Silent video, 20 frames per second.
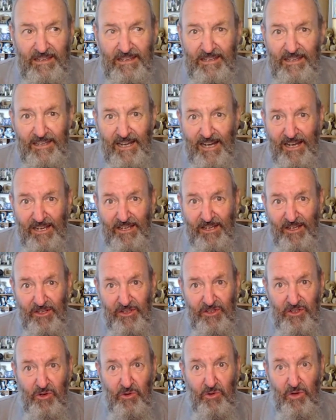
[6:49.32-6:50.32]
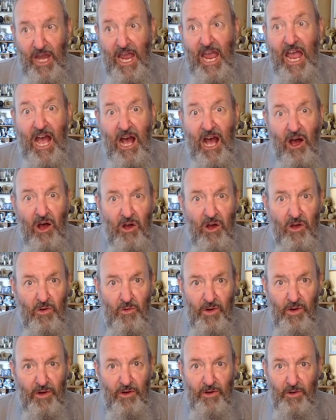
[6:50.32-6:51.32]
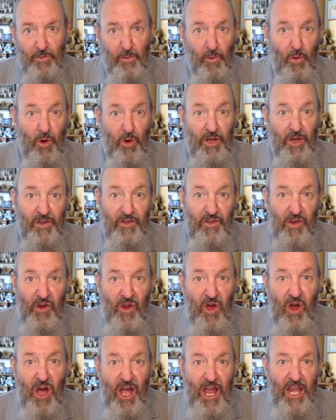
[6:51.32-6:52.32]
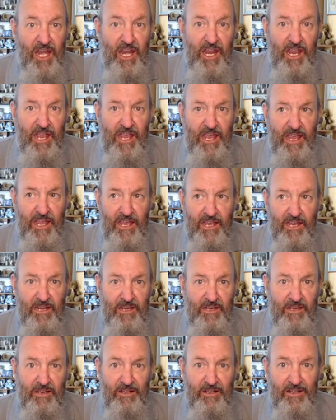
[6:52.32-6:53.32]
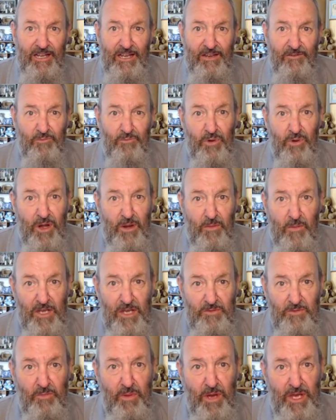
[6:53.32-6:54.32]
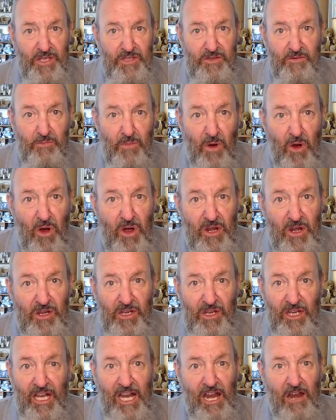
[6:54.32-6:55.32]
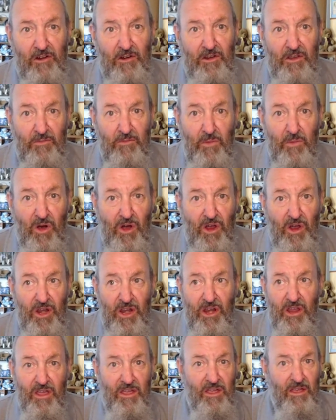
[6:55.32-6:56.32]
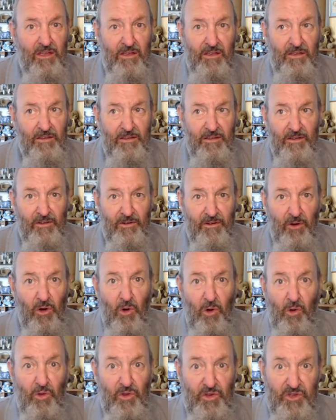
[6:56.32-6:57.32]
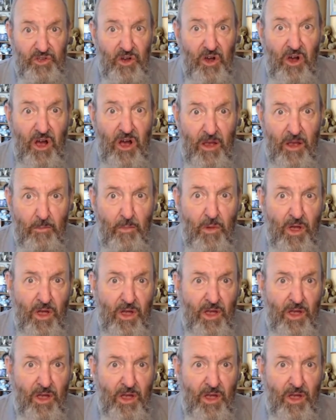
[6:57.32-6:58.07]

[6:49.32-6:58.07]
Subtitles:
you know, until now when I walk in the light and I have pretty much peace of mind and clarity of mind all the time.